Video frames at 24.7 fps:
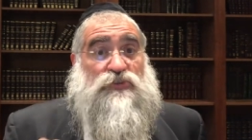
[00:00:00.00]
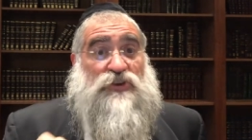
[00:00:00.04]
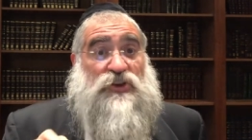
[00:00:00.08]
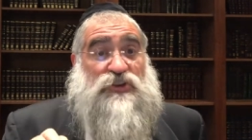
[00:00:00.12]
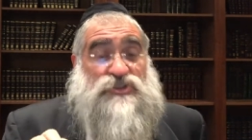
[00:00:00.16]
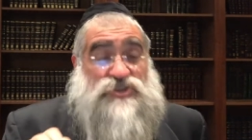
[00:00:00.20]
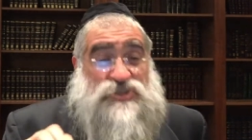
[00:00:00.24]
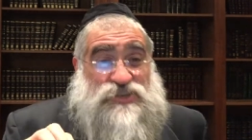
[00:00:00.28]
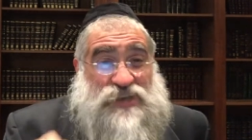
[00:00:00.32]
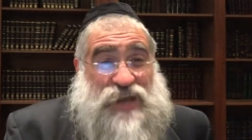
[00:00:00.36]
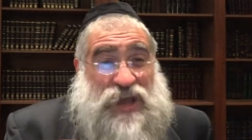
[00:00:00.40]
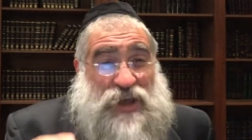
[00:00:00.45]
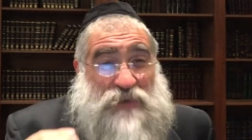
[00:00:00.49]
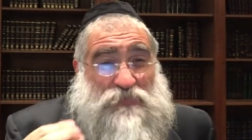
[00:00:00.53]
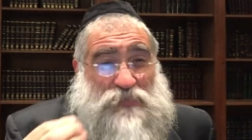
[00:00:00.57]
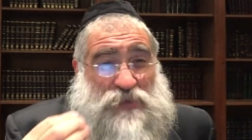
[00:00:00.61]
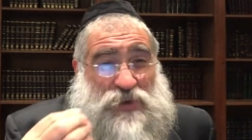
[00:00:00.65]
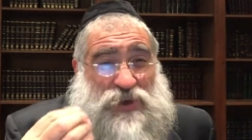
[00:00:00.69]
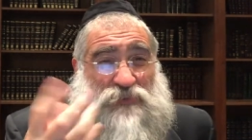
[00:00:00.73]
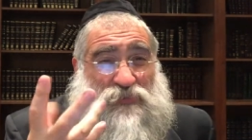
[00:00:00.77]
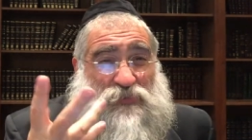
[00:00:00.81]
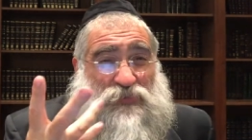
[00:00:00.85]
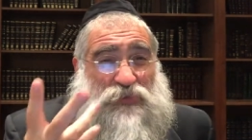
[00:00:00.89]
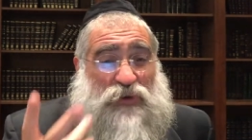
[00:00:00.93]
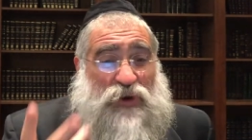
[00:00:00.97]
They should not be
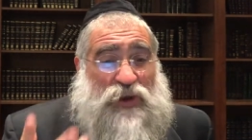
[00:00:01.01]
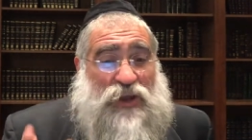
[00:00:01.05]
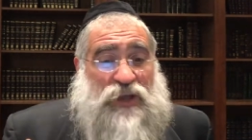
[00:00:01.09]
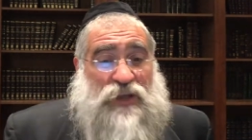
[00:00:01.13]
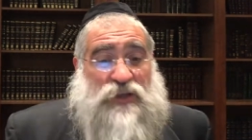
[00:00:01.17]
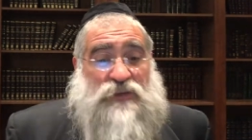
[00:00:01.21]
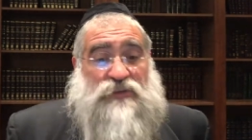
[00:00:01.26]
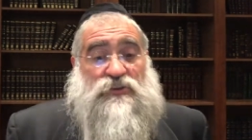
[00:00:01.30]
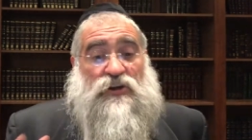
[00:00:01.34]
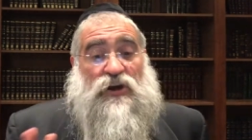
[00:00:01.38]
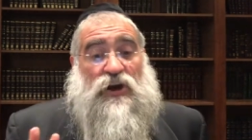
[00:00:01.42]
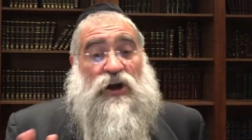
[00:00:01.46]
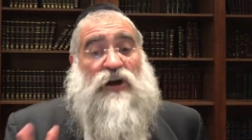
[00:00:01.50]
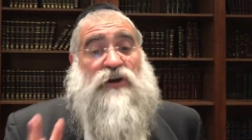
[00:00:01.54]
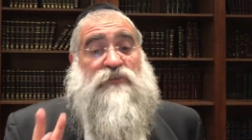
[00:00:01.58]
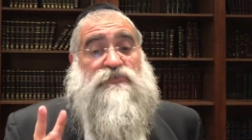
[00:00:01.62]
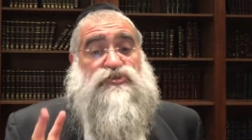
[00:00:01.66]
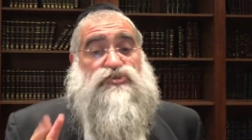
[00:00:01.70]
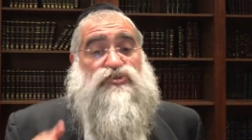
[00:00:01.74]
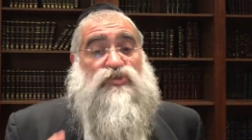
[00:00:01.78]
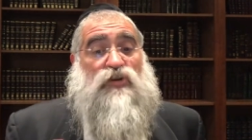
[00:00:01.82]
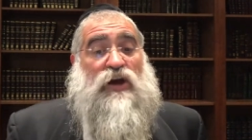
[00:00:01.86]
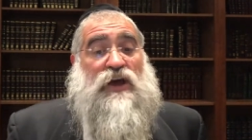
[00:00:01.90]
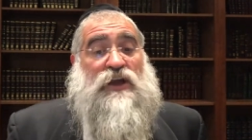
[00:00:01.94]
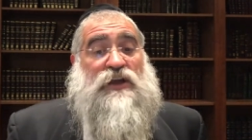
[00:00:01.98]
afraid of
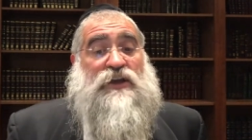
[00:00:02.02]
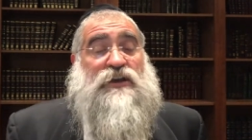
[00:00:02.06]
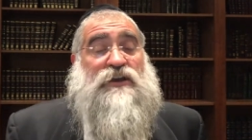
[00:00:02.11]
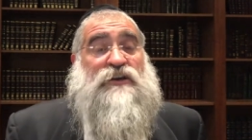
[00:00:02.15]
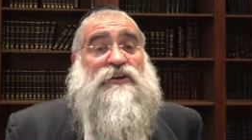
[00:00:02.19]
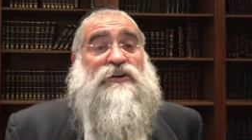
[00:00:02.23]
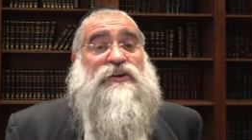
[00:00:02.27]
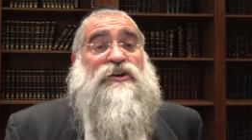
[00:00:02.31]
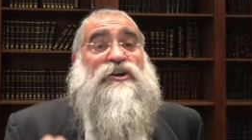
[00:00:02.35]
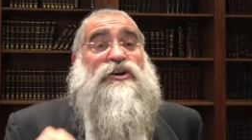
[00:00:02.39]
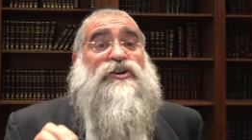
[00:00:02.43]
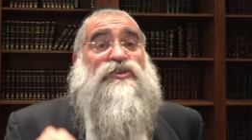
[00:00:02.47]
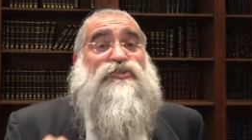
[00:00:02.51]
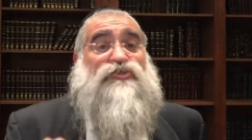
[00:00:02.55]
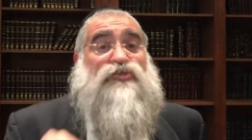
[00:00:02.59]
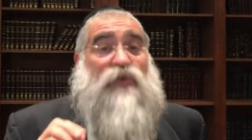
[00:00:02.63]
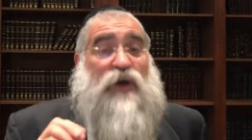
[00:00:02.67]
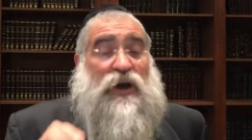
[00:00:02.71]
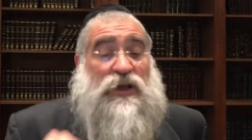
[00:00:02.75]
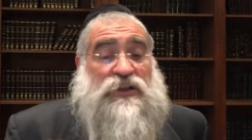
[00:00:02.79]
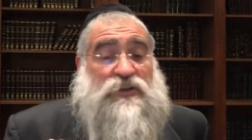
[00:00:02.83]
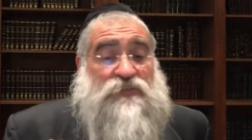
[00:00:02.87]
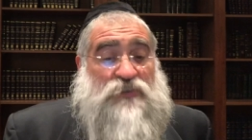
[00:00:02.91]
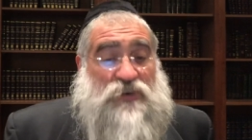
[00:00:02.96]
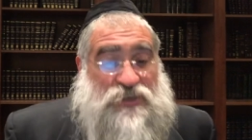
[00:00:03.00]
trying to
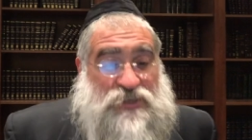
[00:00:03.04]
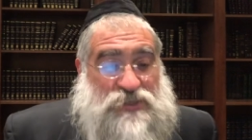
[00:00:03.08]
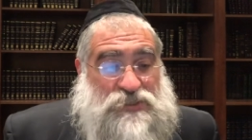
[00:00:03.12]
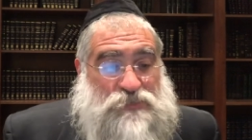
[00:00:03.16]
elevate the